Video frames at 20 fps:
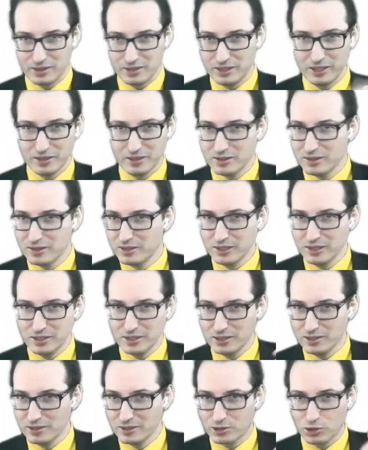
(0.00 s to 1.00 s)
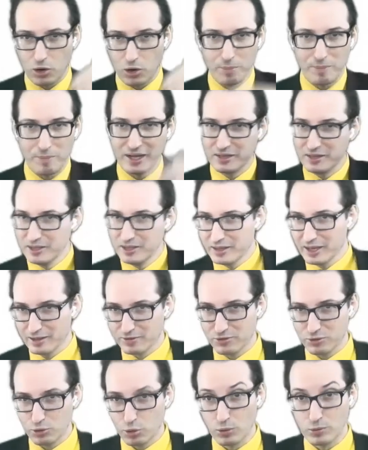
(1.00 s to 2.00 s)
in the company
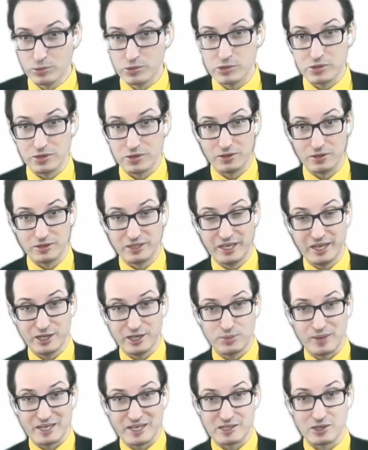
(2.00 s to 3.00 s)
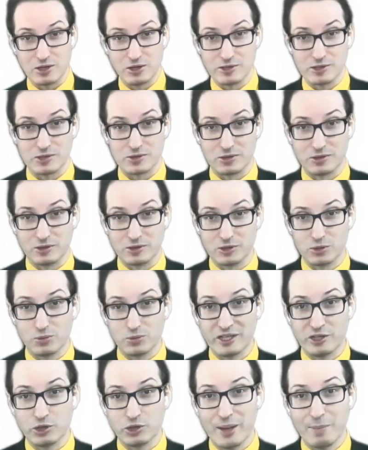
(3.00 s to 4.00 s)
that owns the HBase cluster, so
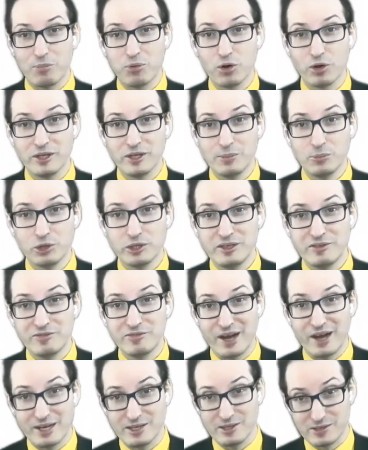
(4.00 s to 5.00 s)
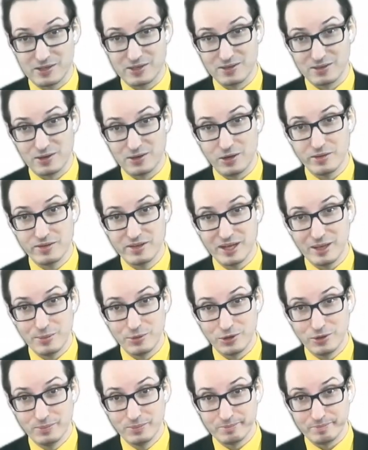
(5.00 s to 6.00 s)
when an employee modifies a
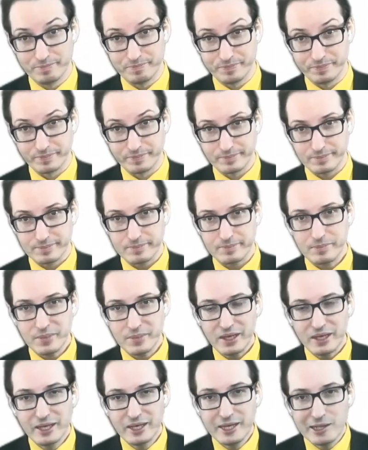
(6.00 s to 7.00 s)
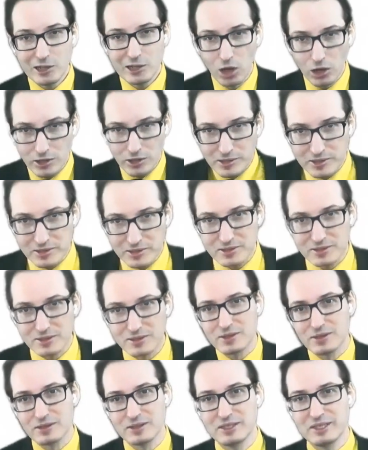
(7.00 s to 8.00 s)
table, it locks
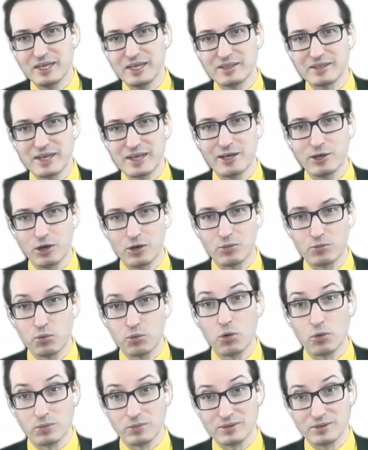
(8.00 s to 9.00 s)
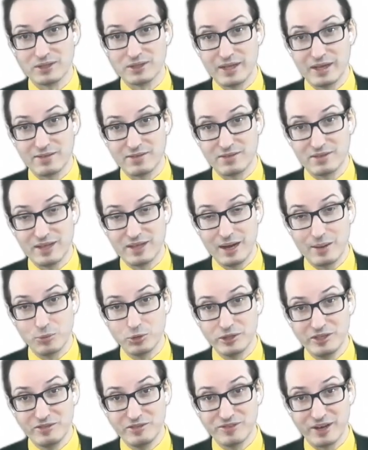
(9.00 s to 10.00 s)
the entire row that they are
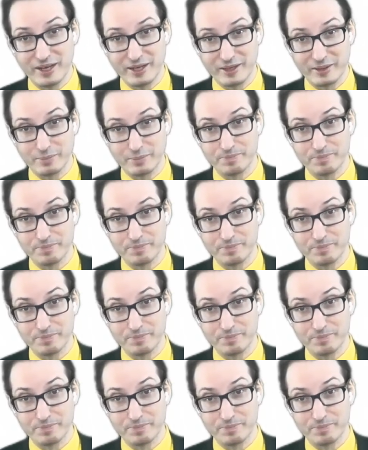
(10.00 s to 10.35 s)
modifying.